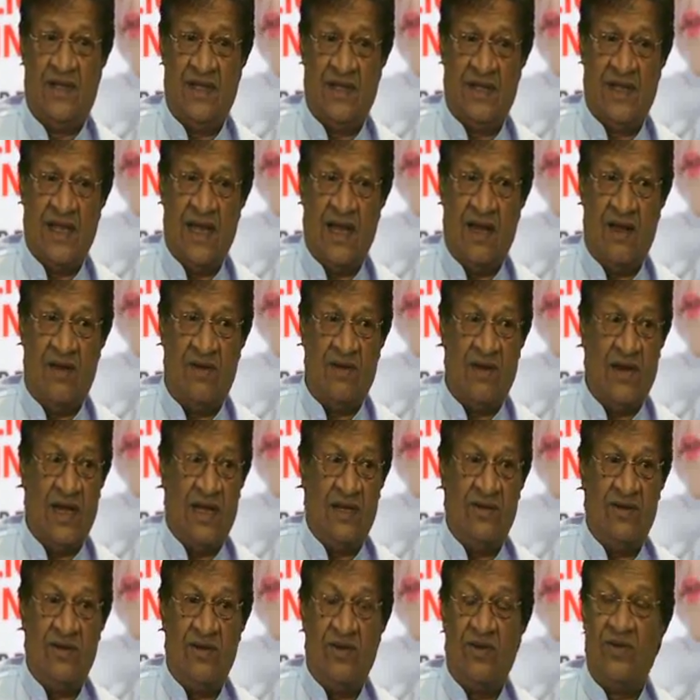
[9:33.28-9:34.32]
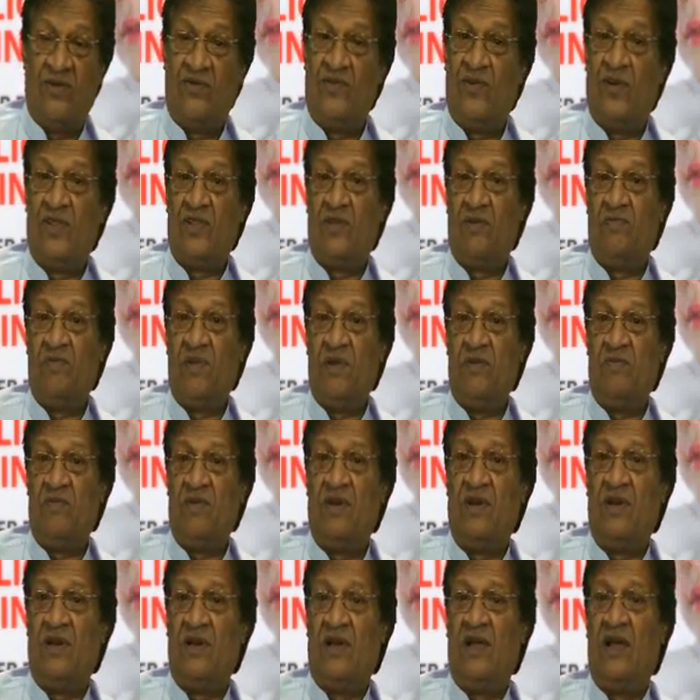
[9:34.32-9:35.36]
Now, I don't know if other
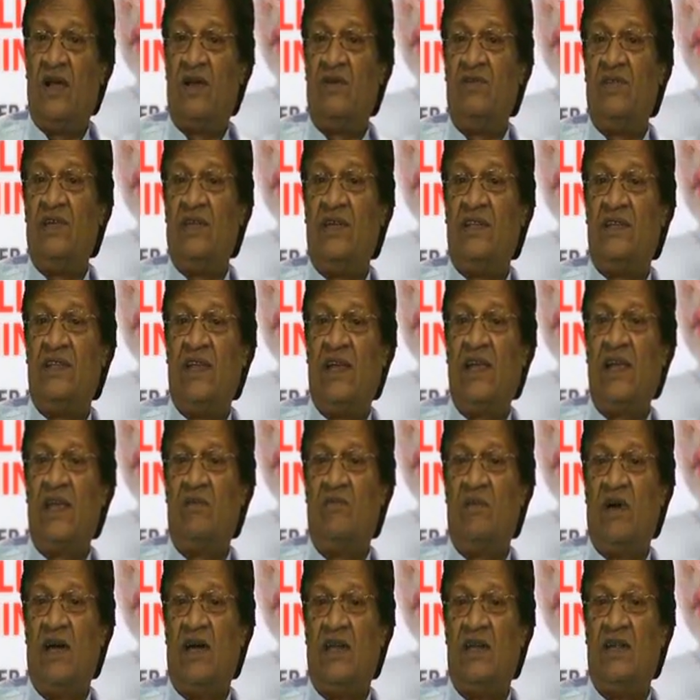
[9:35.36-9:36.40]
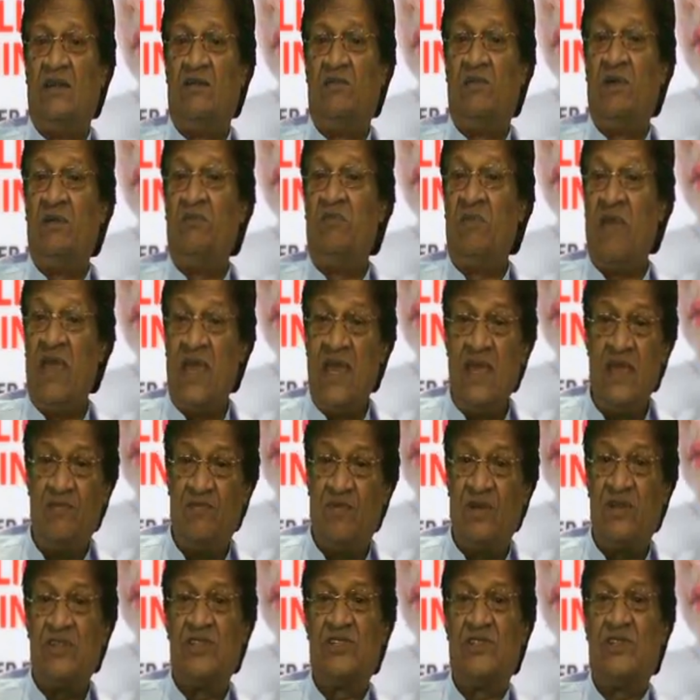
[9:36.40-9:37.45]
people, how they think about it, but me,
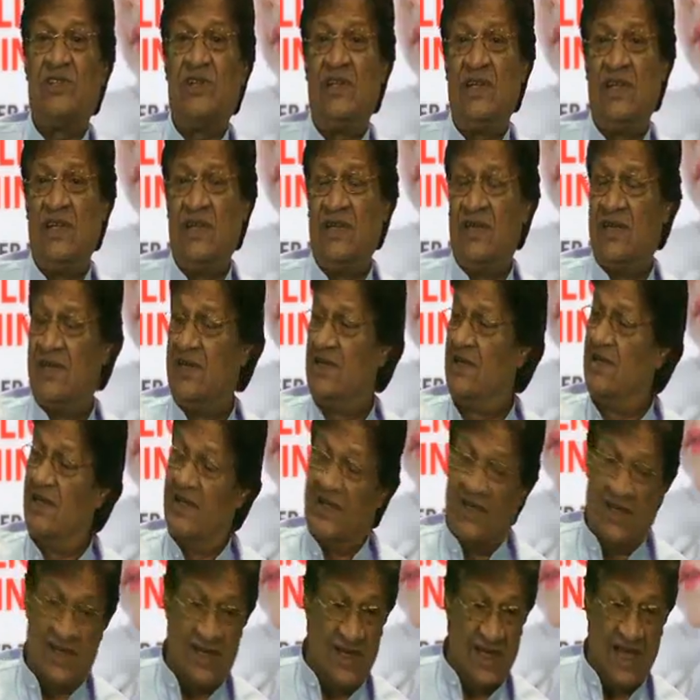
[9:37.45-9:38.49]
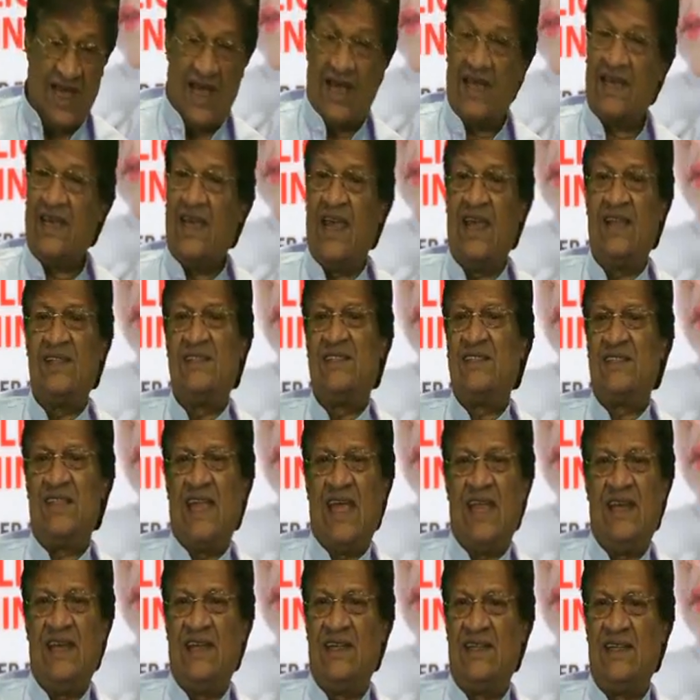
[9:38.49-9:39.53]
personally, I can't
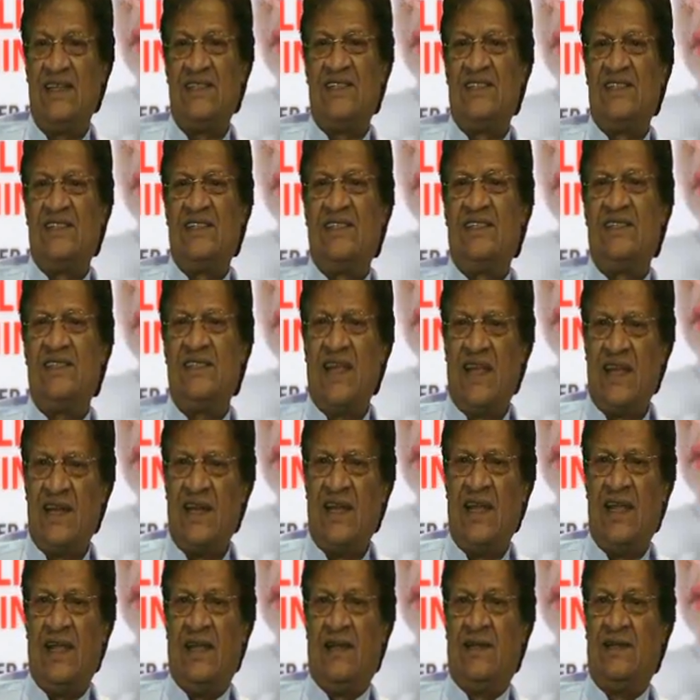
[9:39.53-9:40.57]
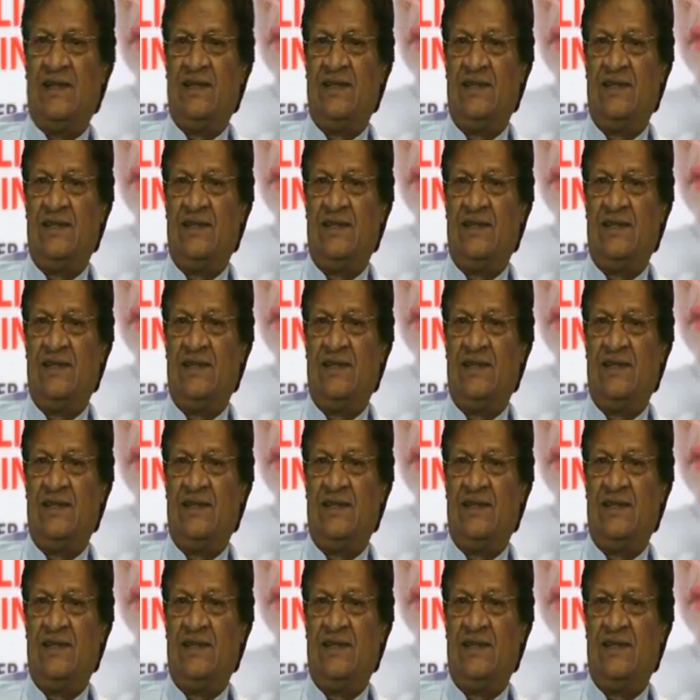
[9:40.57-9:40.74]
stand it. It's sickening.